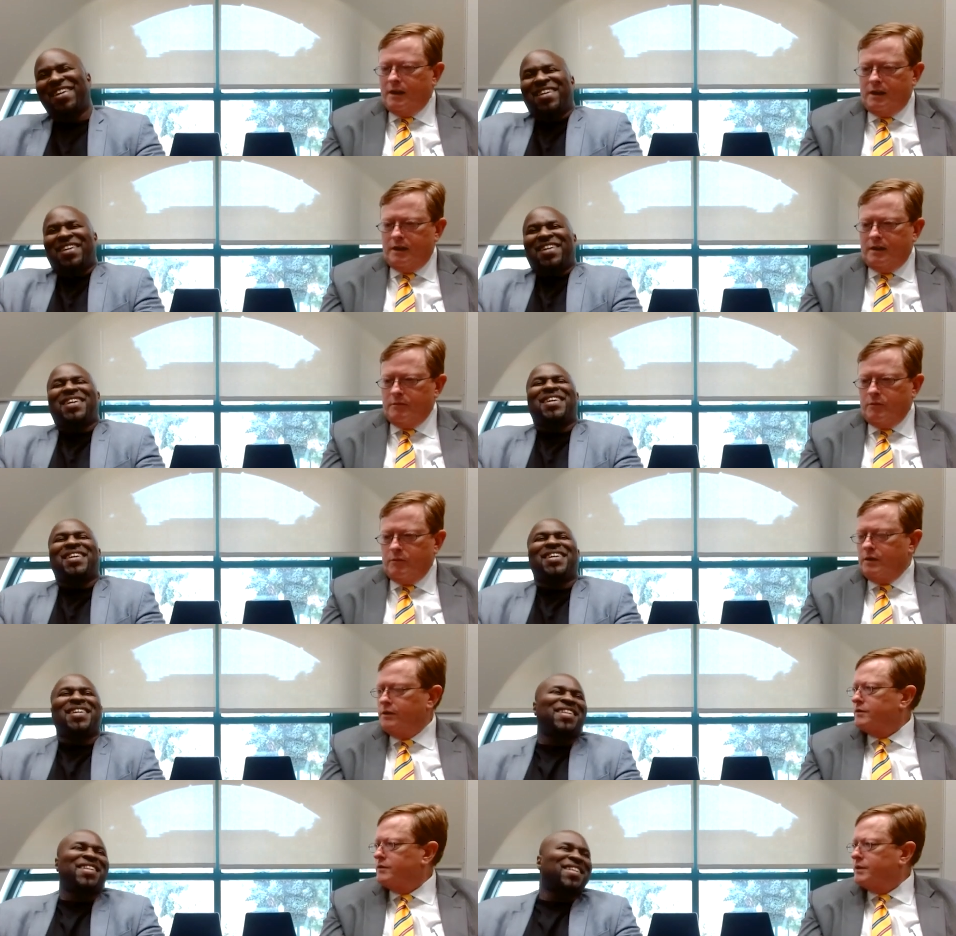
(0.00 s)
Speaker 1: uh, what
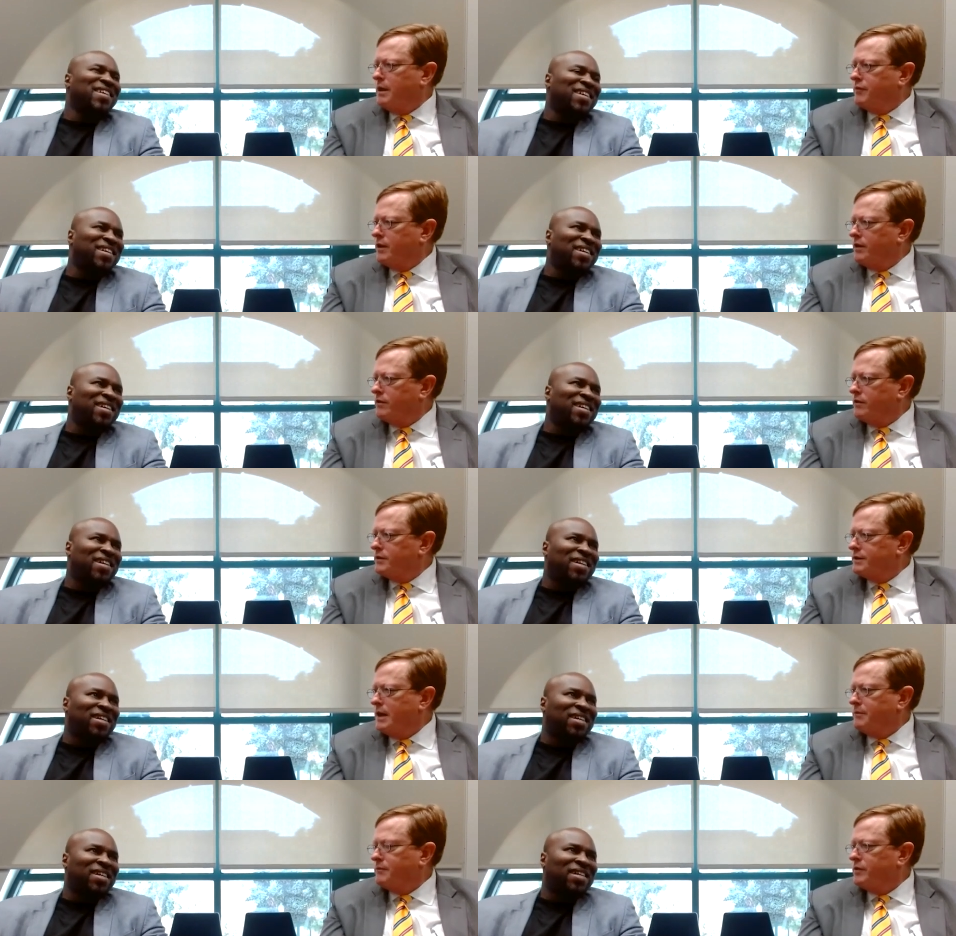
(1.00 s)
are your top priorities?
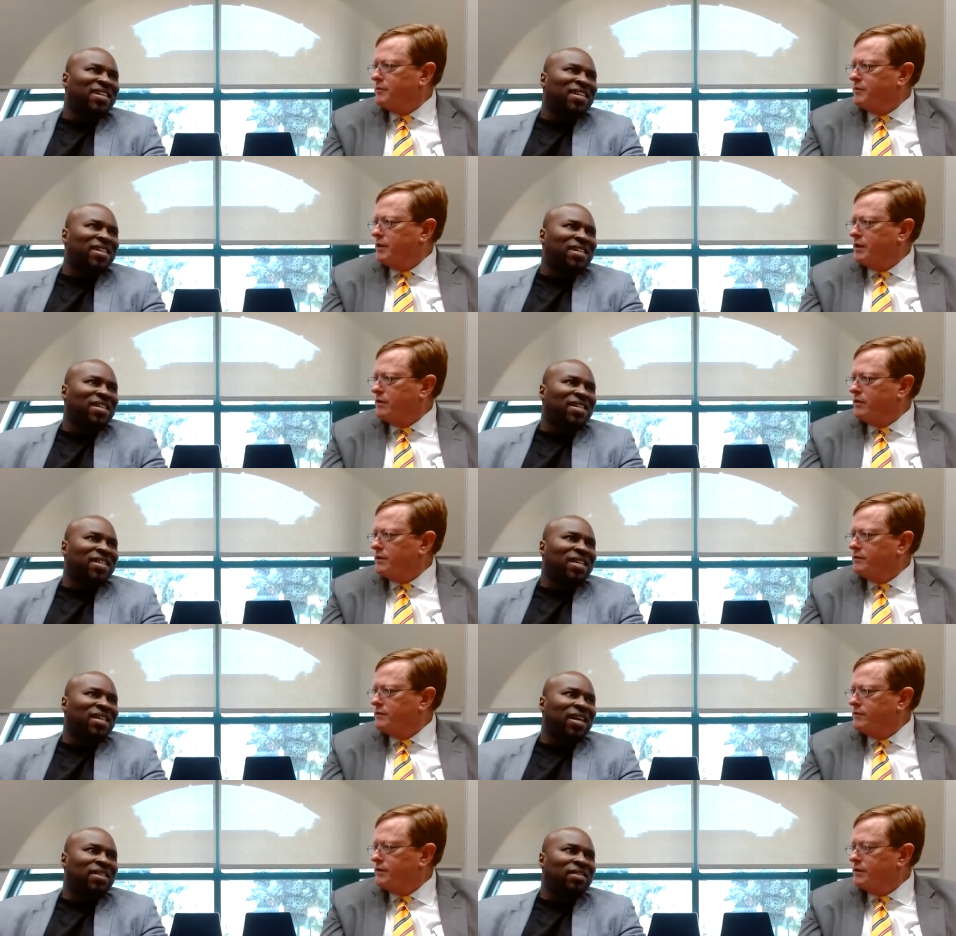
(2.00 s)
Top three priorities
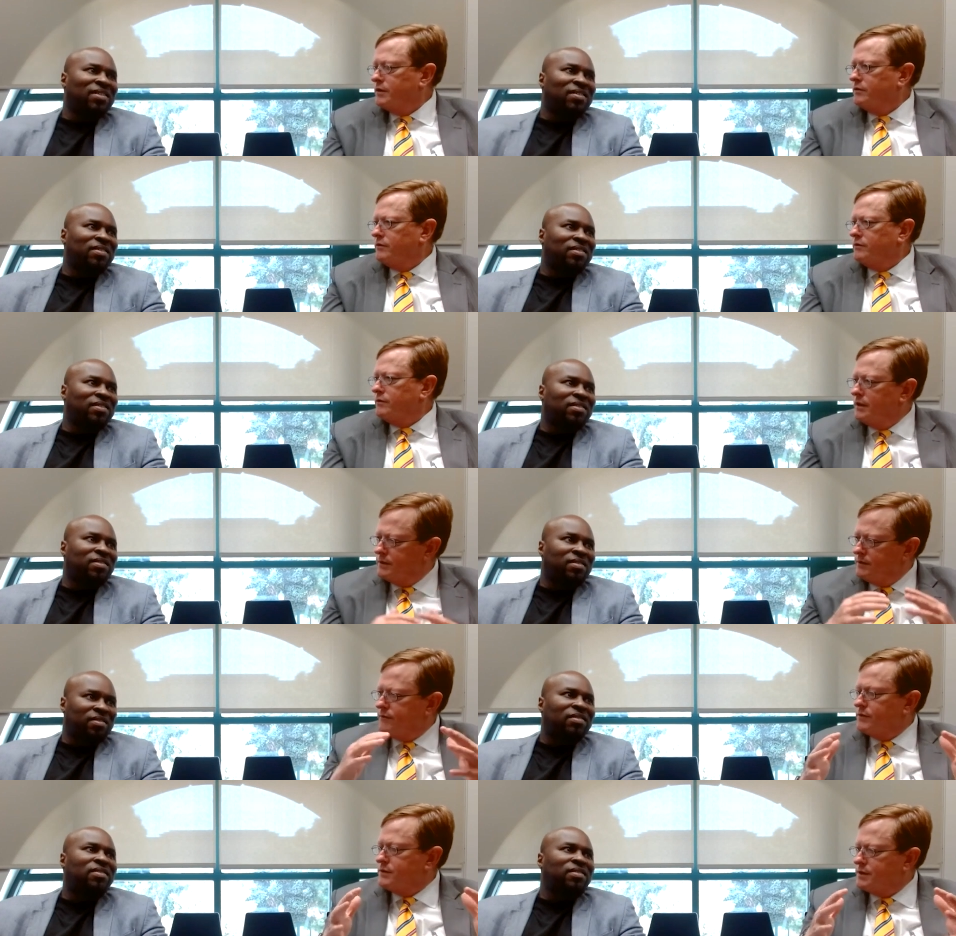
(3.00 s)
uh, for you and
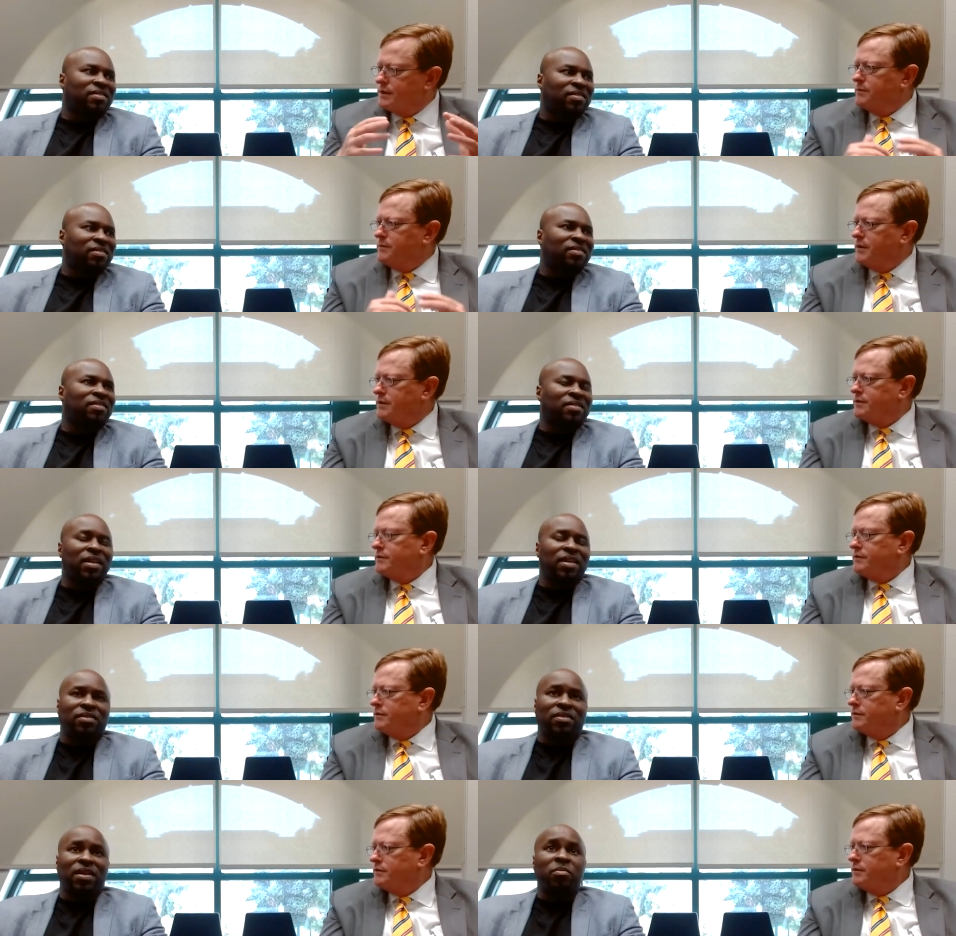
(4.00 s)
for six months? Yeah,
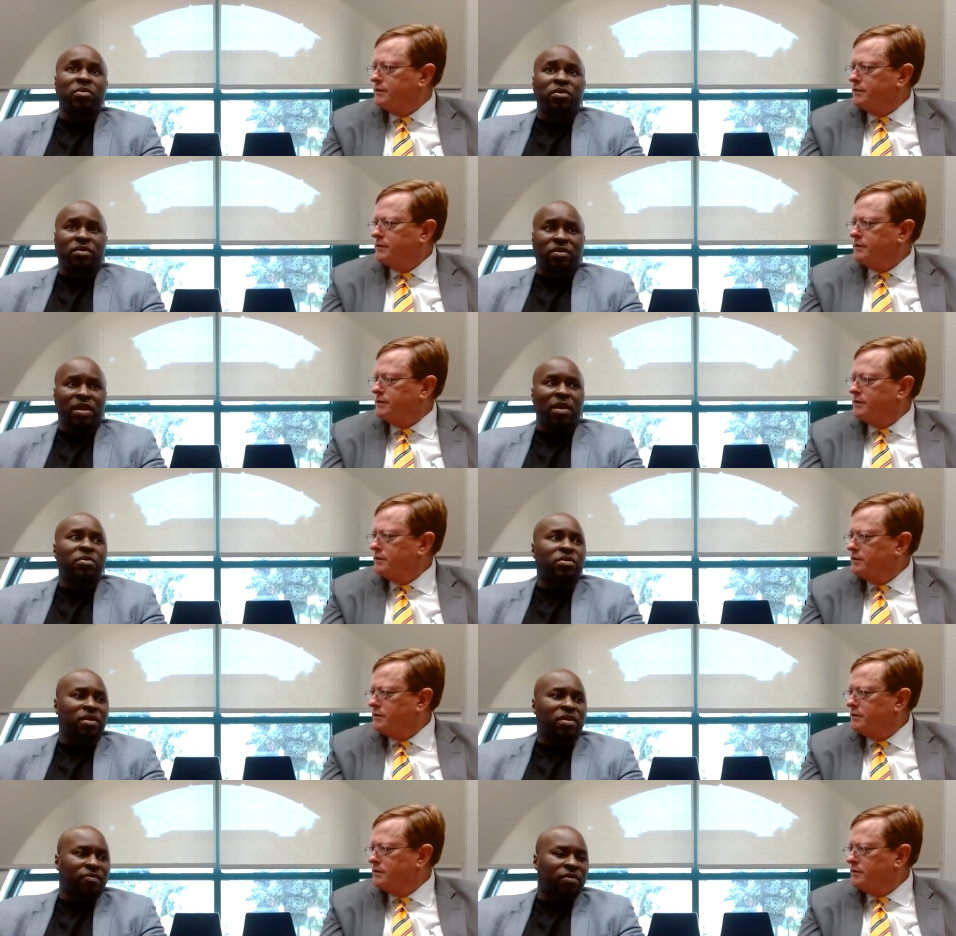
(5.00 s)
Speaker 2: cyber cyber
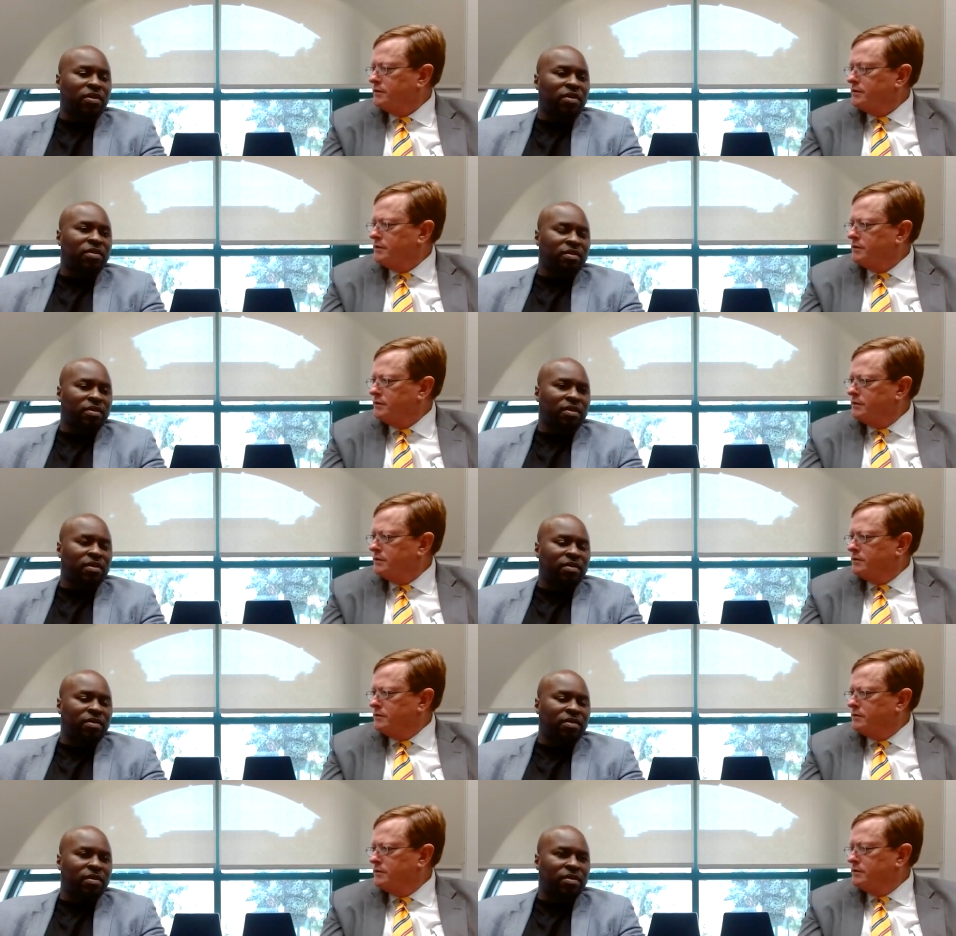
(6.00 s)
is definitely the,
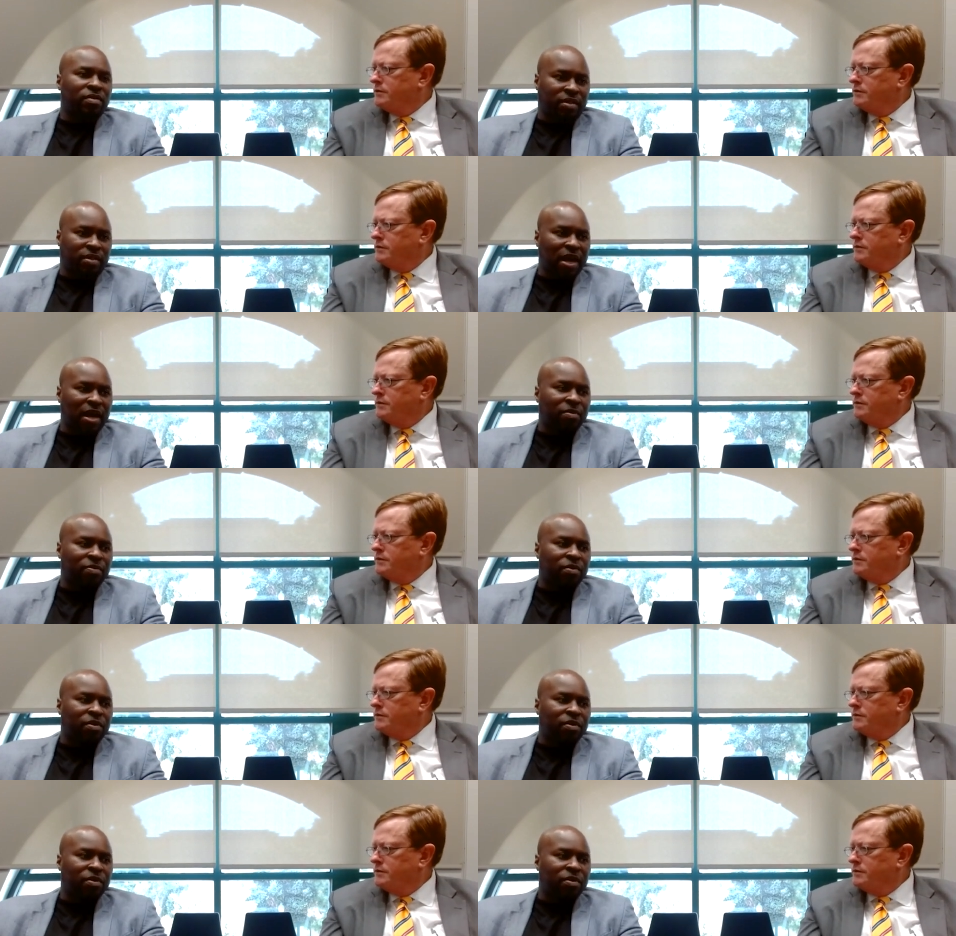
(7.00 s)
the, the top.